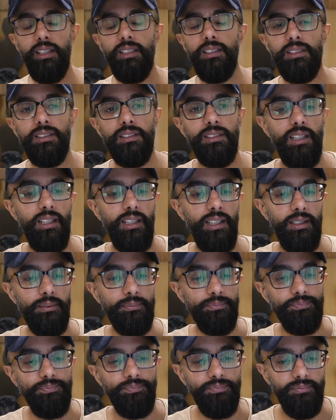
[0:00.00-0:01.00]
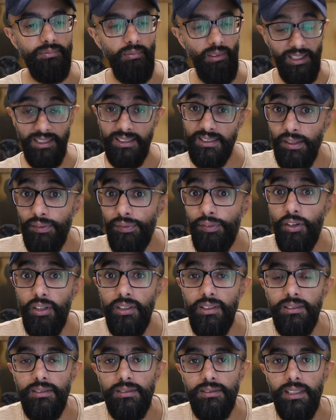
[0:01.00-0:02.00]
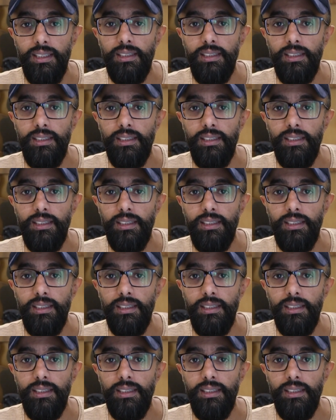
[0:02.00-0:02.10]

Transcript: It's different.